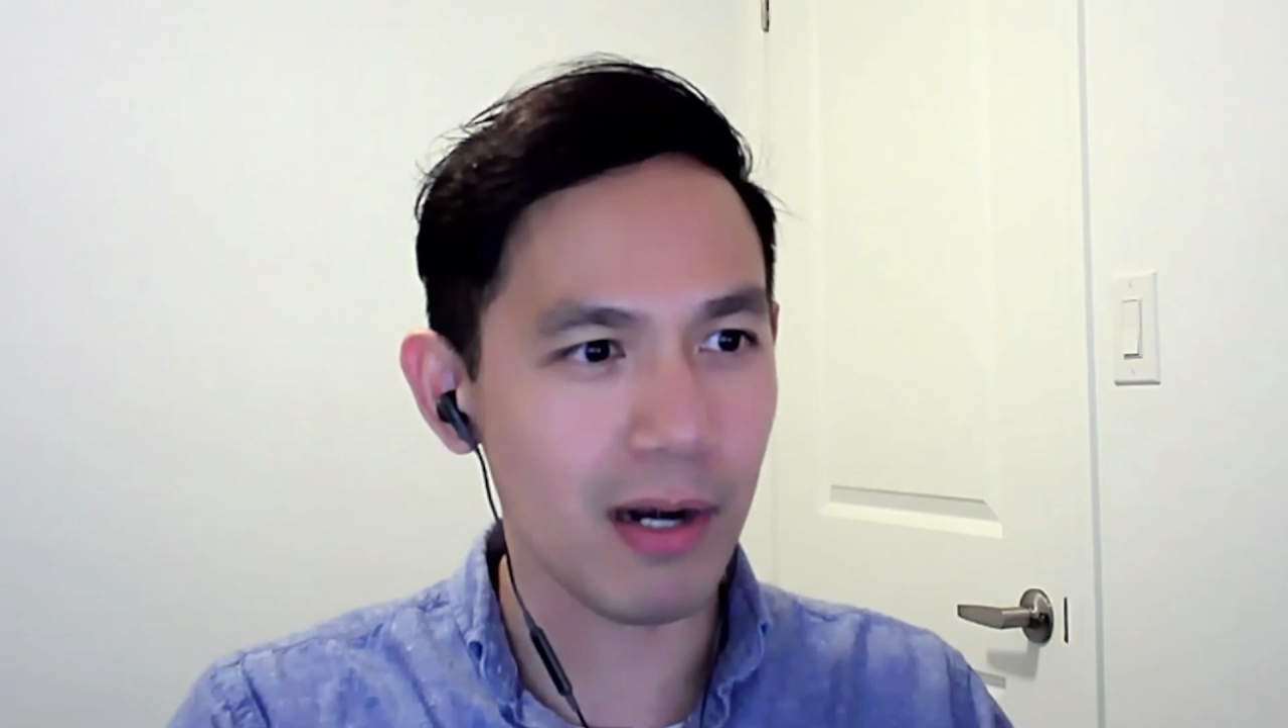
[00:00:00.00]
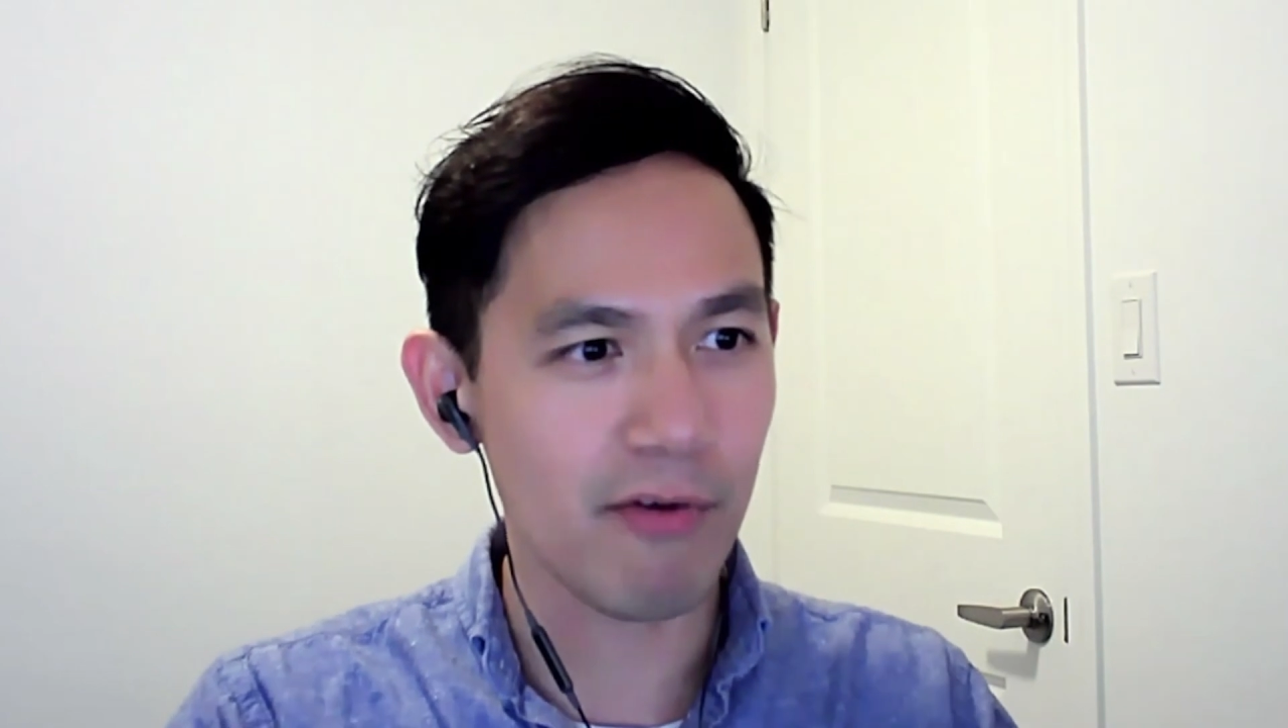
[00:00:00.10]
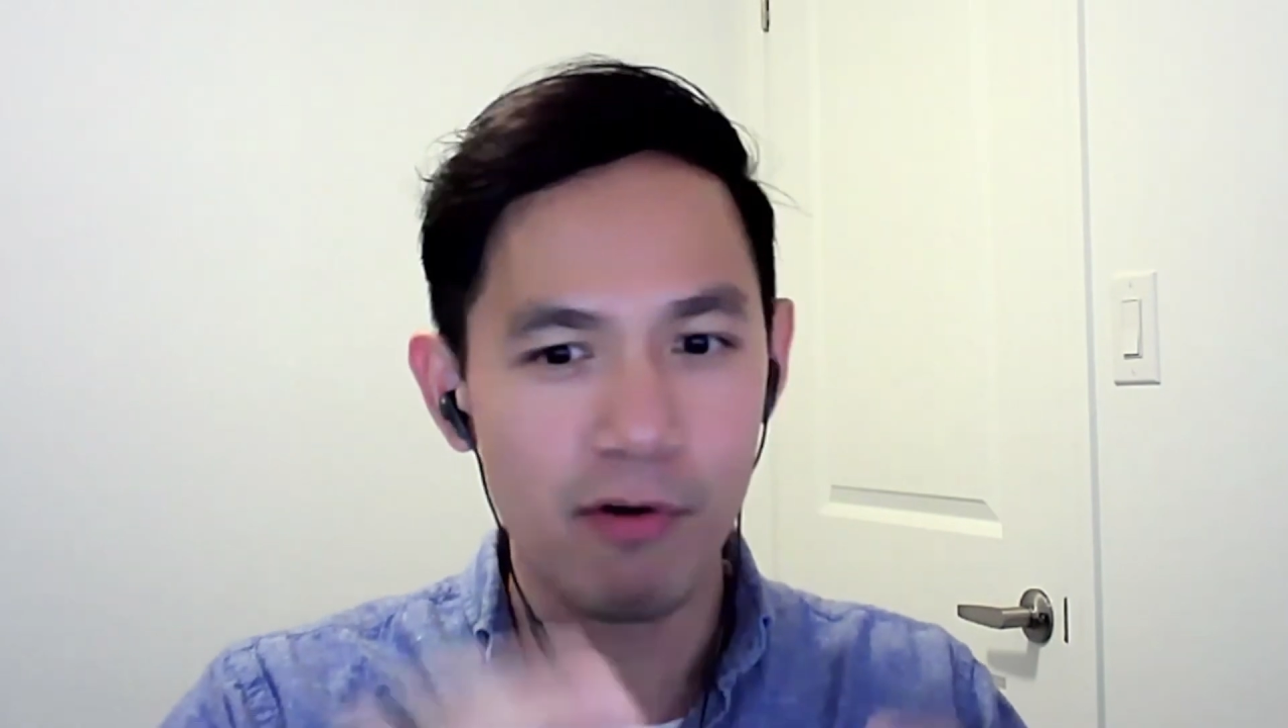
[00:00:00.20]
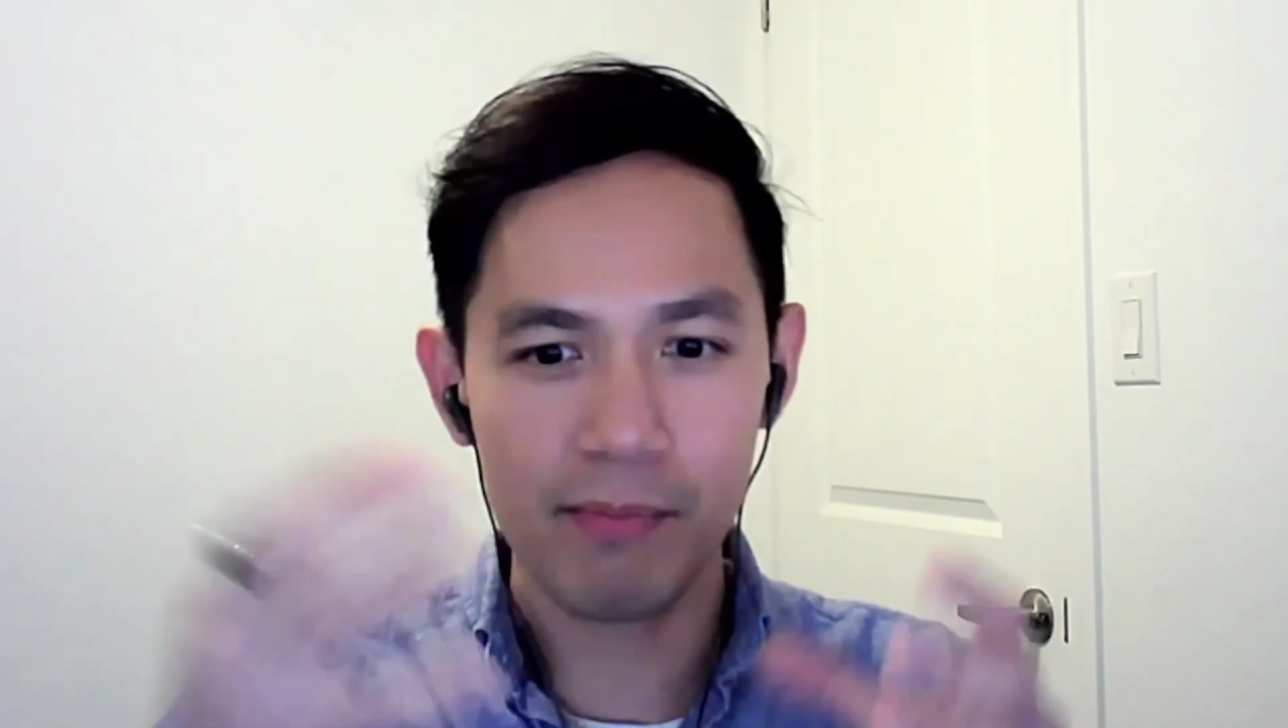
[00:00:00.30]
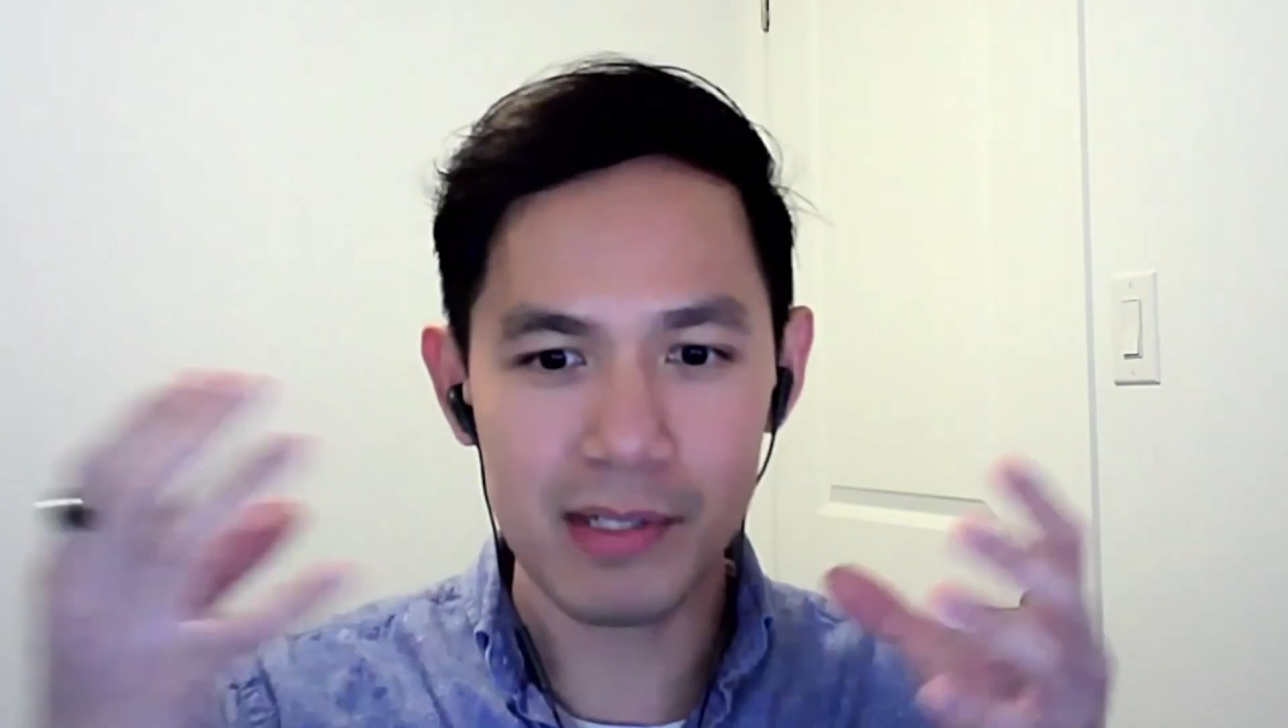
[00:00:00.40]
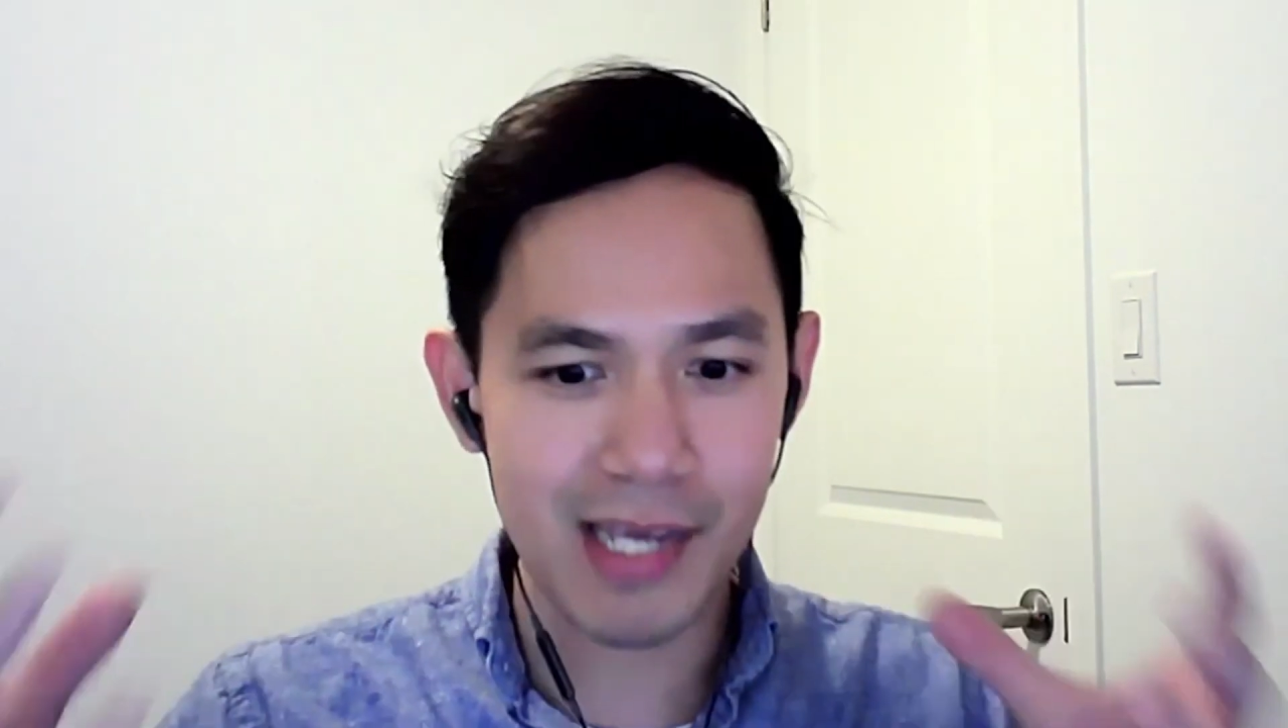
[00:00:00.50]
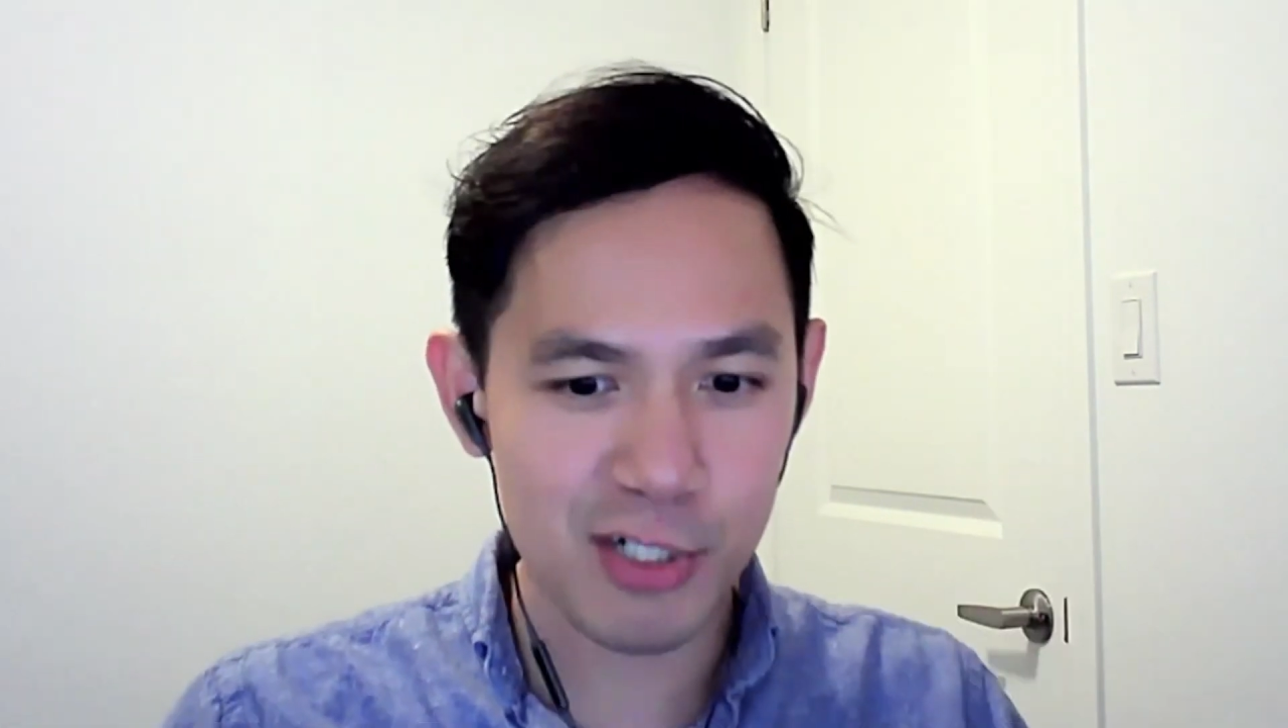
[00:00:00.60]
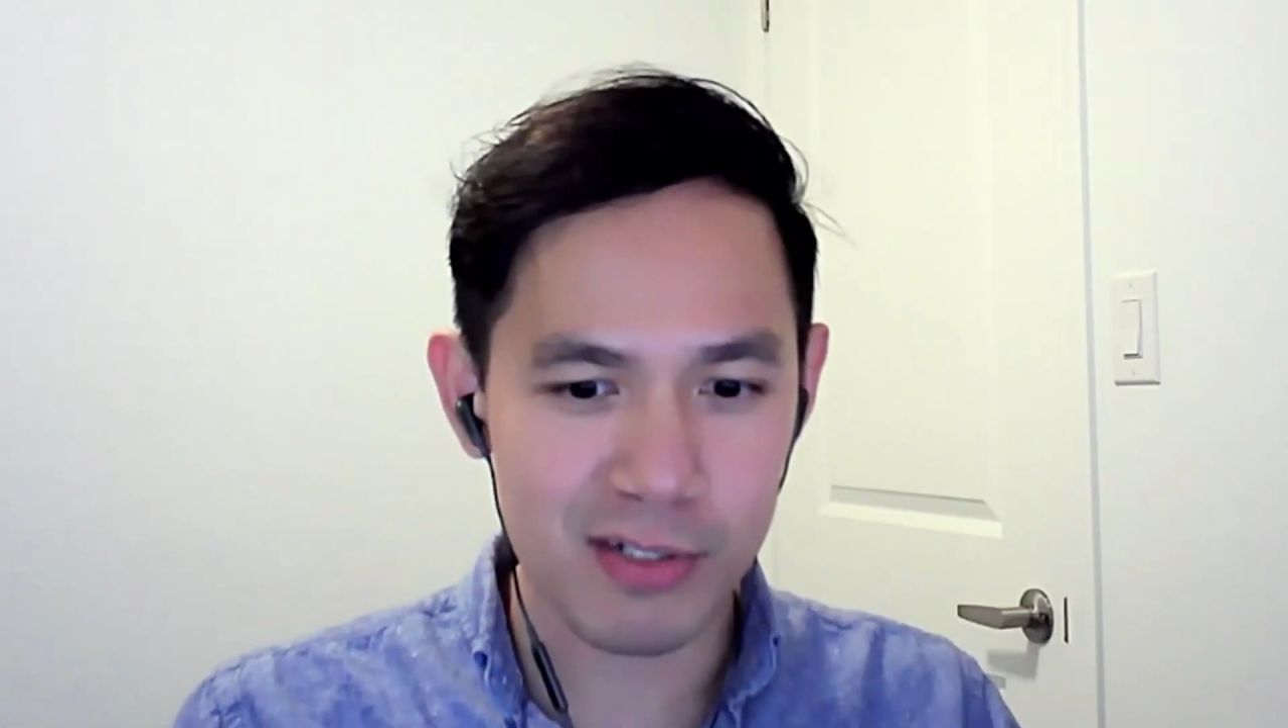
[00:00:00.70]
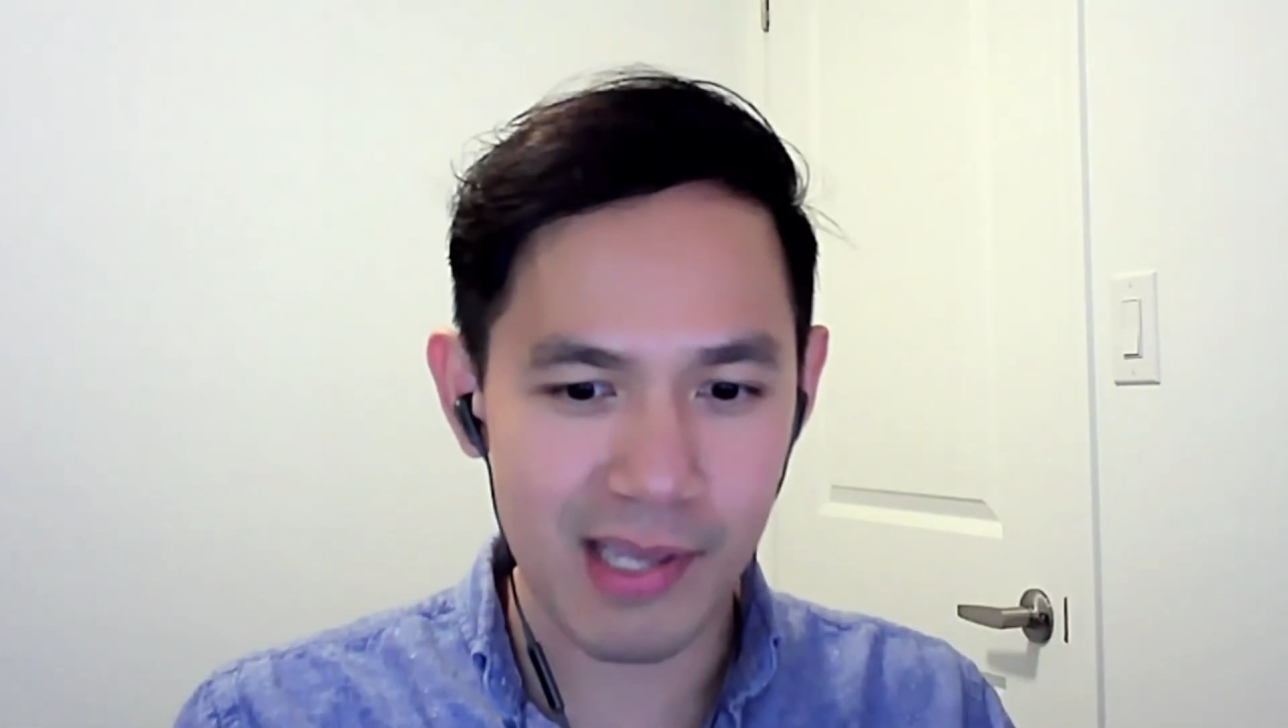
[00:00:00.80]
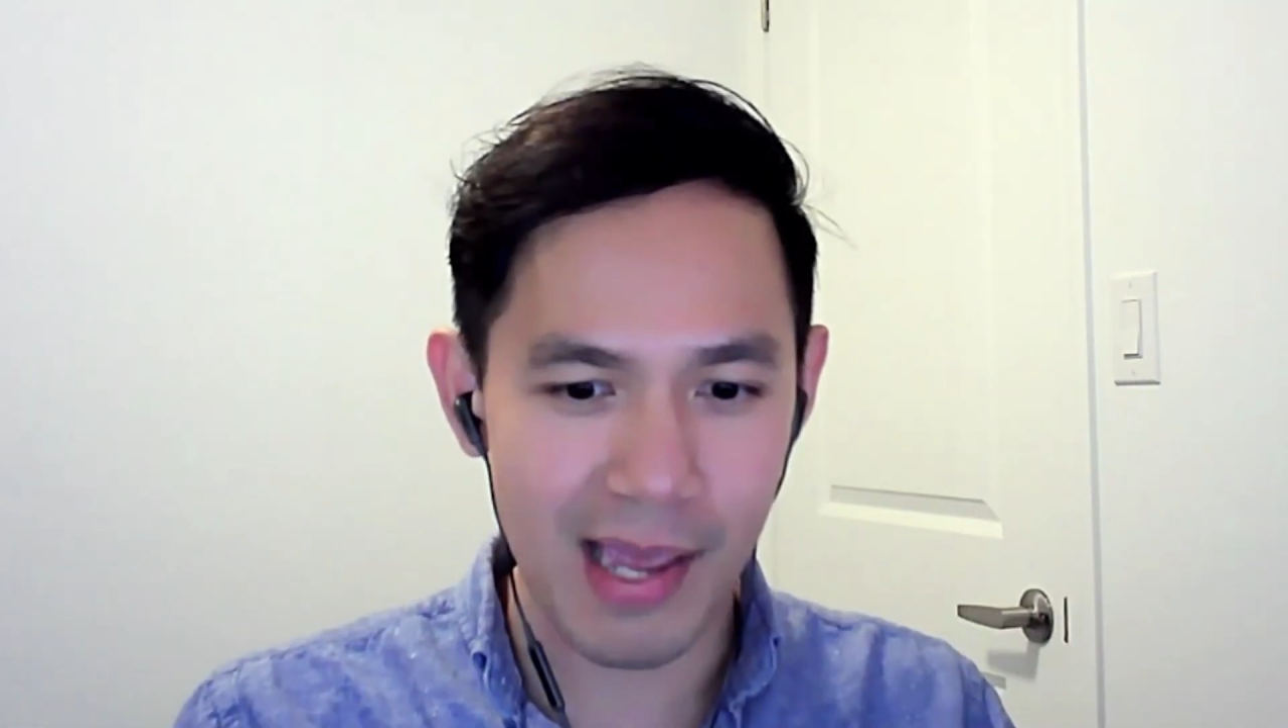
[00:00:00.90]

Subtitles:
fermentation tank.